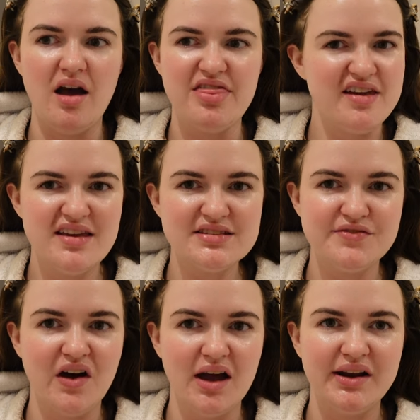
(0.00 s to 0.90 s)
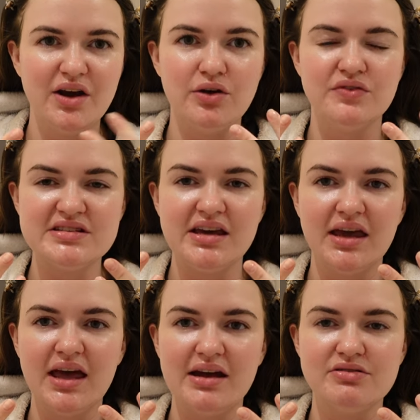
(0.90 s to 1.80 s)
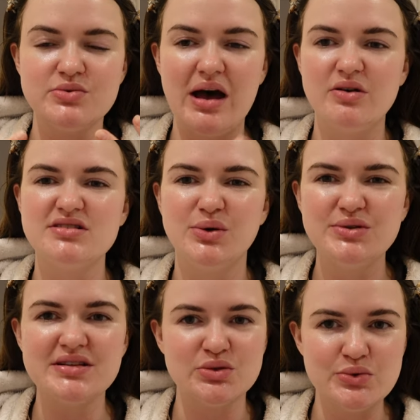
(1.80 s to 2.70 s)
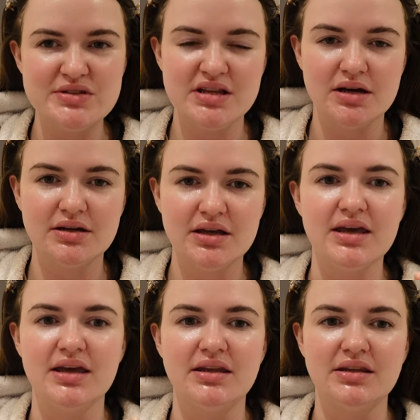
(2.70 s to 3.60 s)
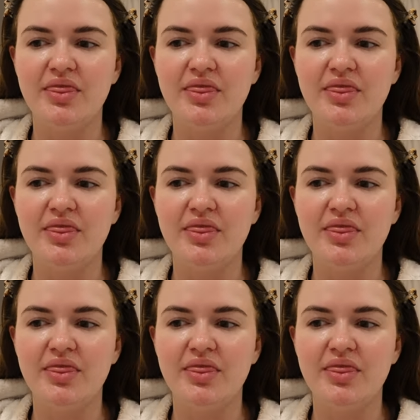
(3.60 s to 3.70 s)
I think it's fine over skincare as well as long as it's all sunk in